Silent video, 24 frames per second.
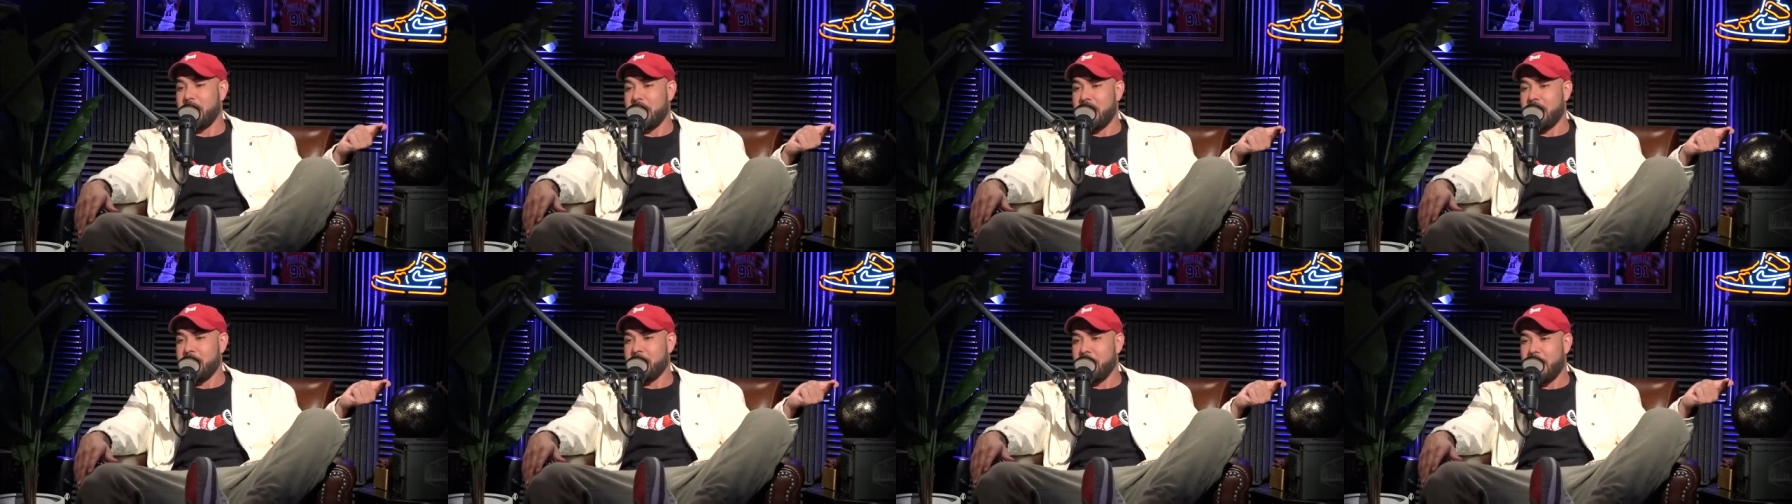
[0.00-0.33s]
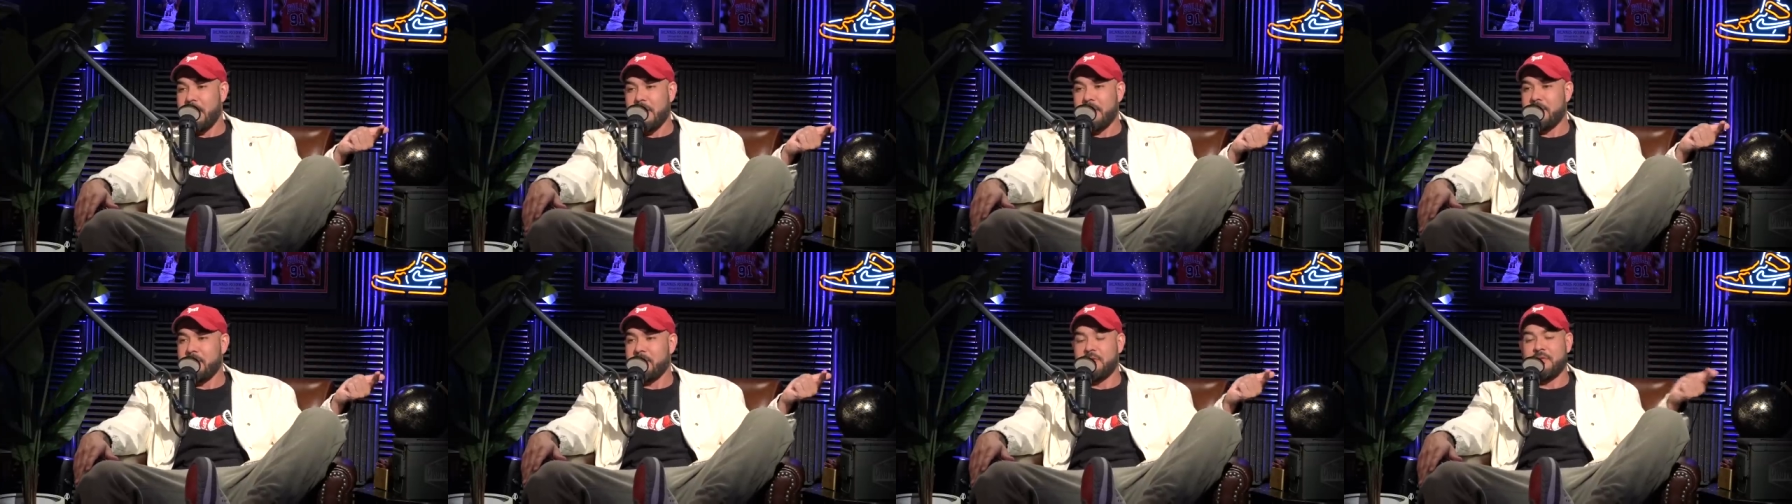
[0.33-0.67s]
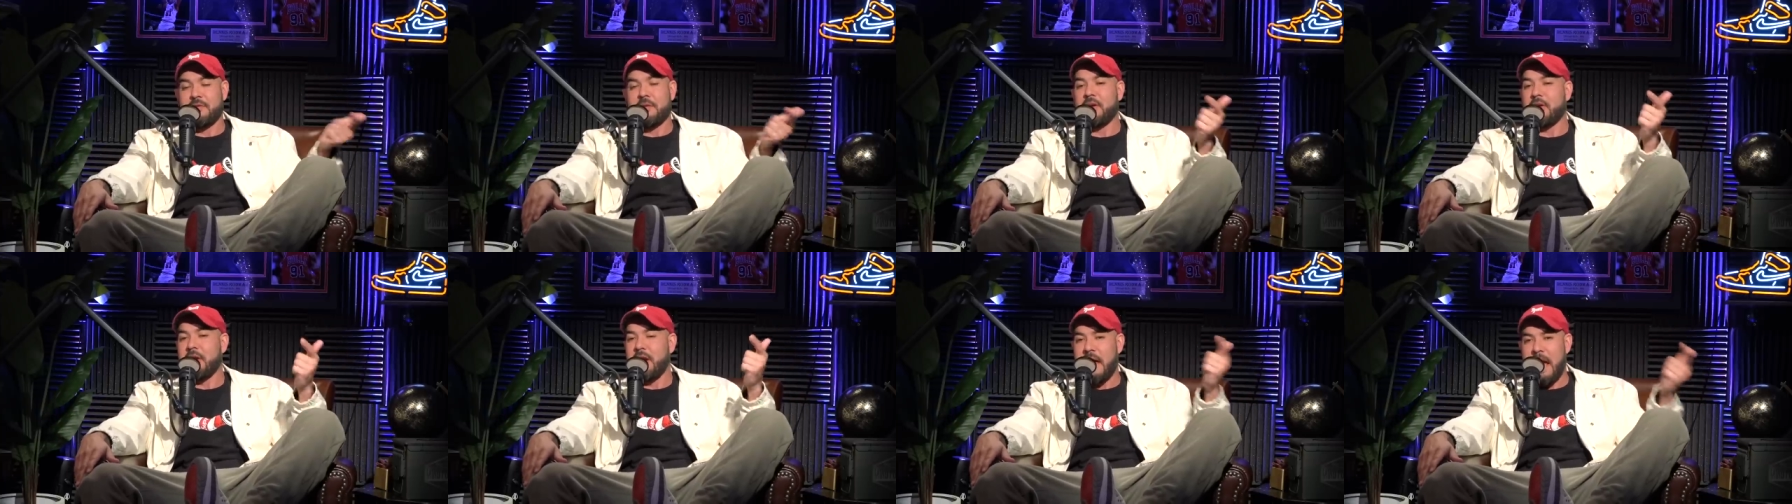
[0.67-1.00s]
in, in
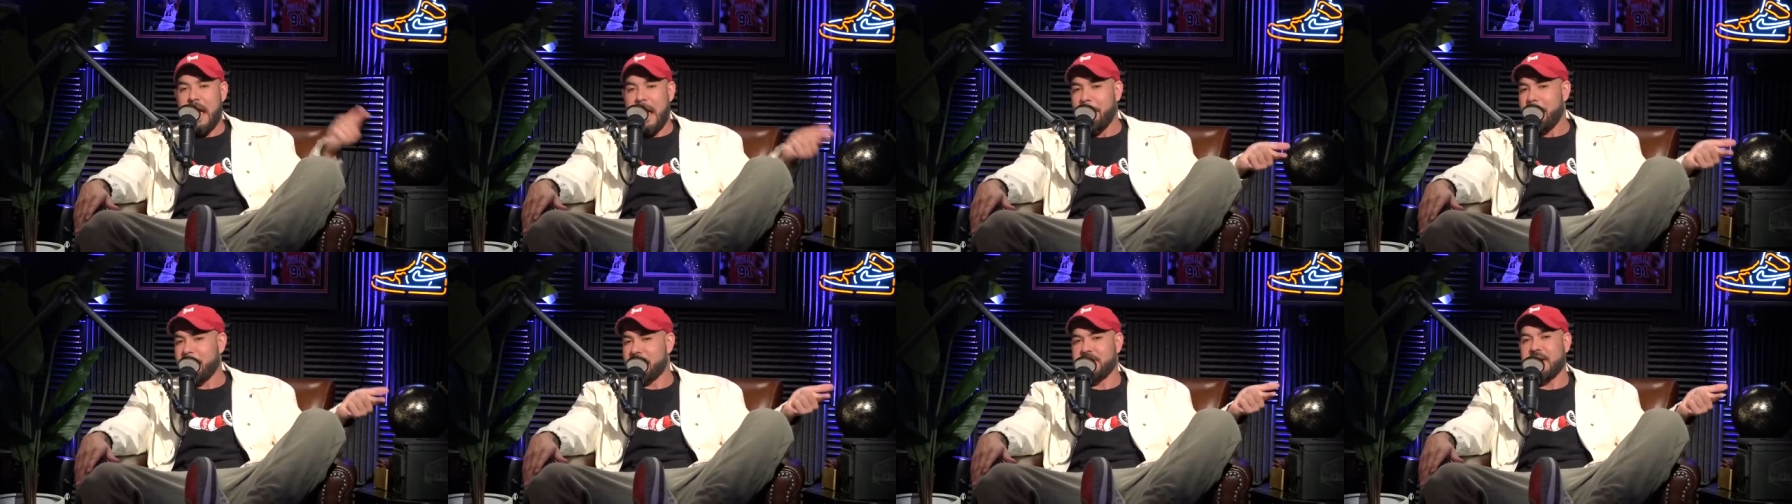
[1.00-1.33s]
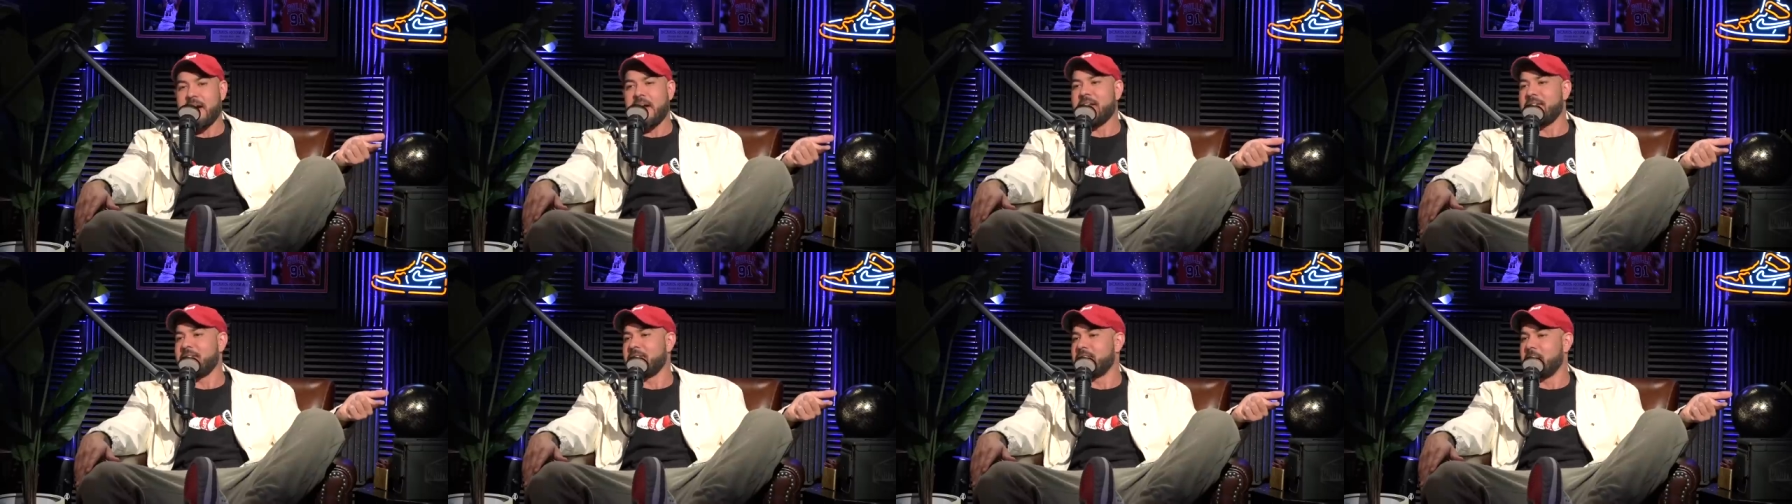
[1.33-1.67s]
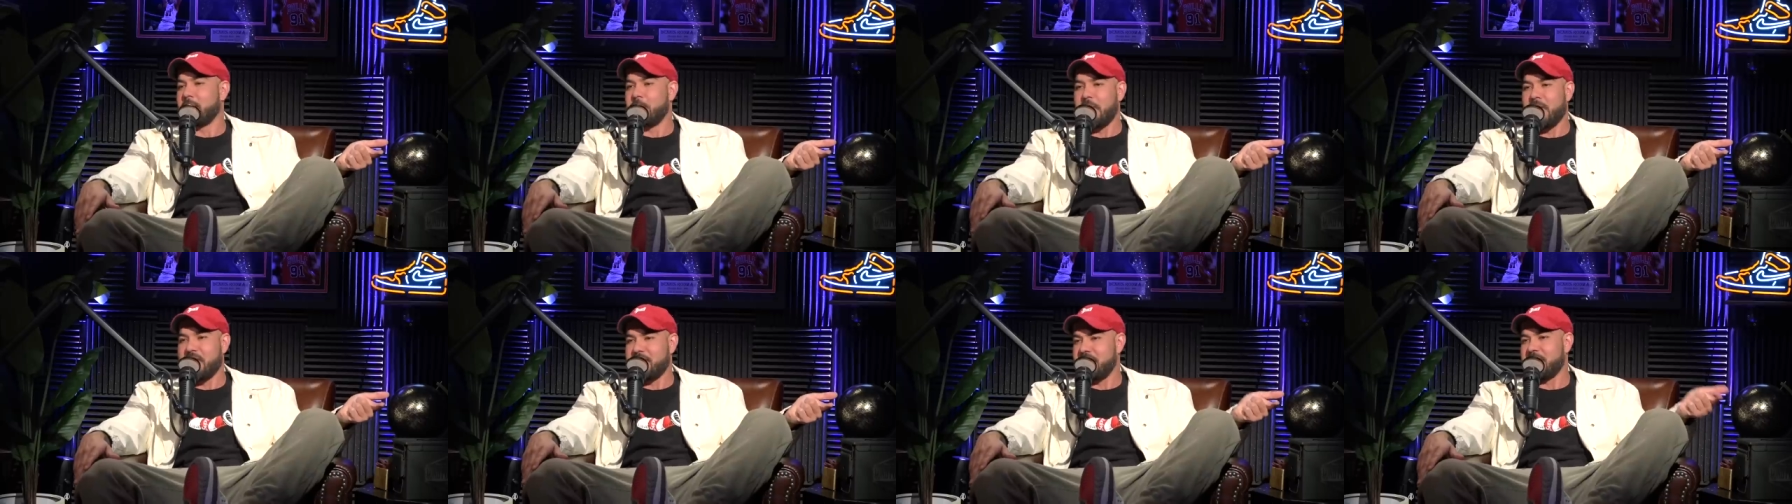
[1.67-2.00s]
appetite
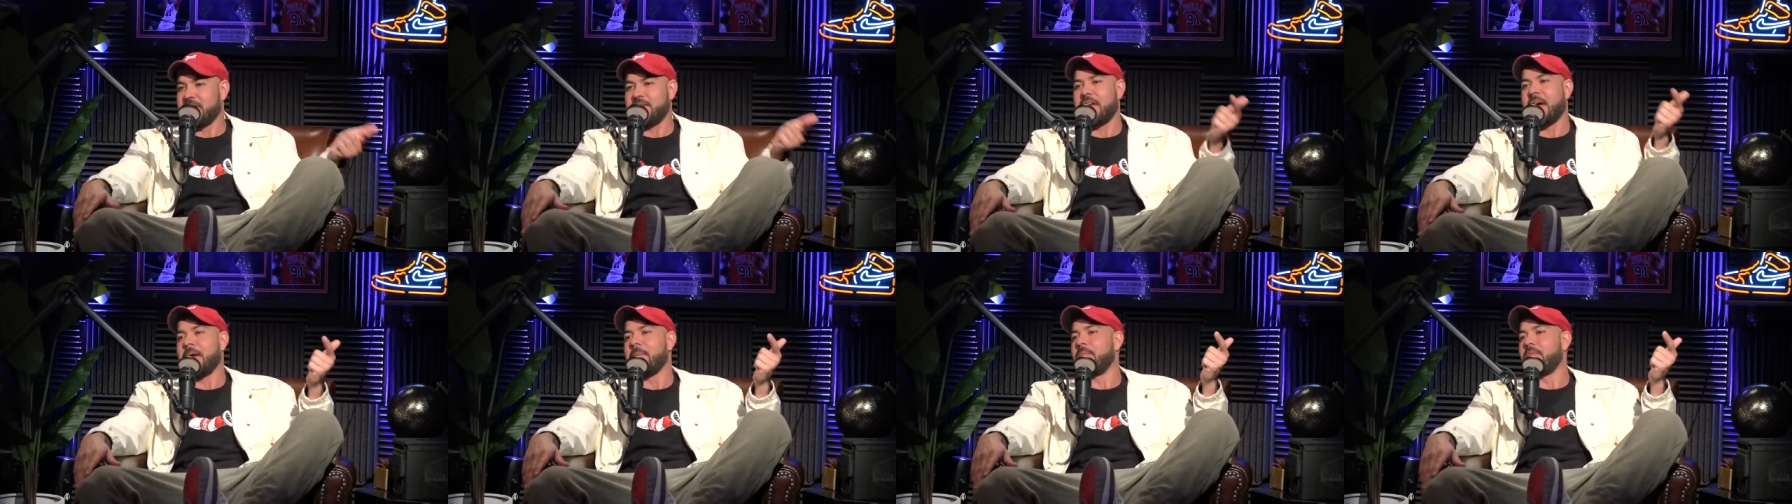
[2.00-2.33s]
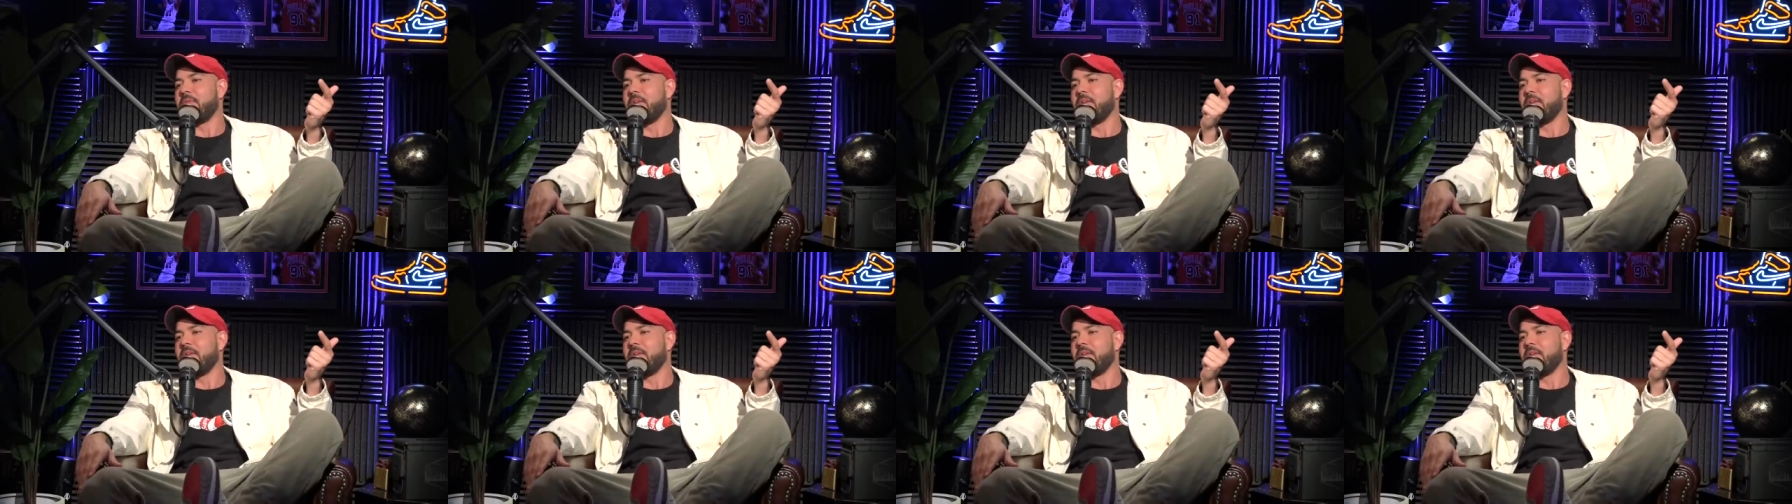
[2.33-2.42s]
suppressing type